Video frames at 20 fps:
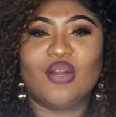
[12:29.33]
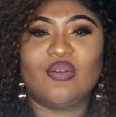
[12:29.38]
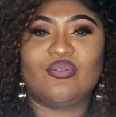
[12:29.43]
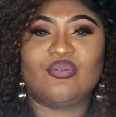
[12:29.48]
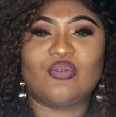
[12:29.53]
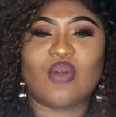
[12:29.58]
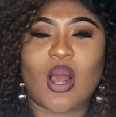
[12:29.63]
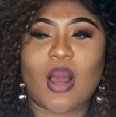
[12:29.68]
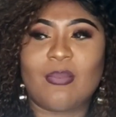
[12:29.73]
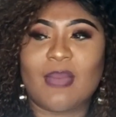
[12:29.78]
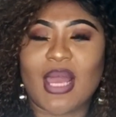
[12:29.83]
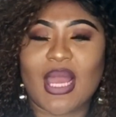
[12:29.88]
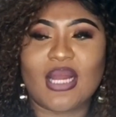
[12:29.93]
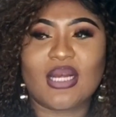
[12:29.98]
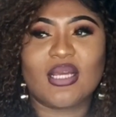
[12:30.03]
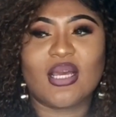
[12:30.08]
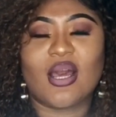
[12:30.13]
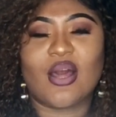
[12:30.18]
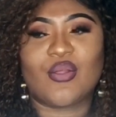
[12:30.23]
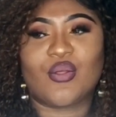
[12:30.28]
from
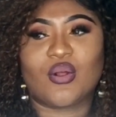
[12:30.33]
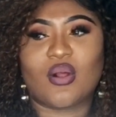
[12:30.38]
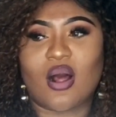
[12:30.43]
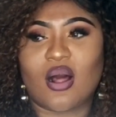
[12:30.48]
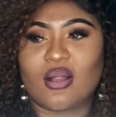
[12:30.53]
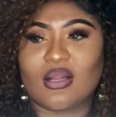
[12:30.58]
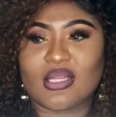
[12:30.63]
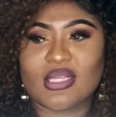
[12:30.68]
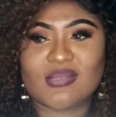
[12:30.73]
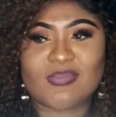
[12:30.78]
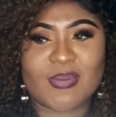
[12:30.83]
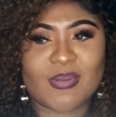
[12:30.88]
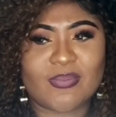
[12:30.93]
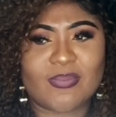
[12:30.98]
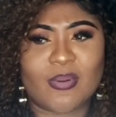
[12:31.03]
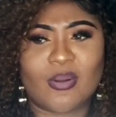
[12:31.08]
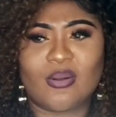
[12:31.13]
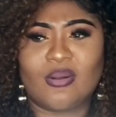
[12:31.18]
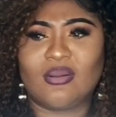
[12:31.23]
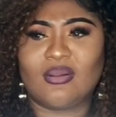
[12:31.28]
any other Congolese
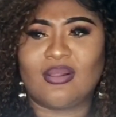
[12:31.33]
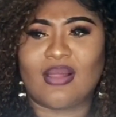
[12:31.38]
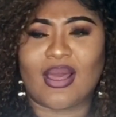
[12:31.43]
people.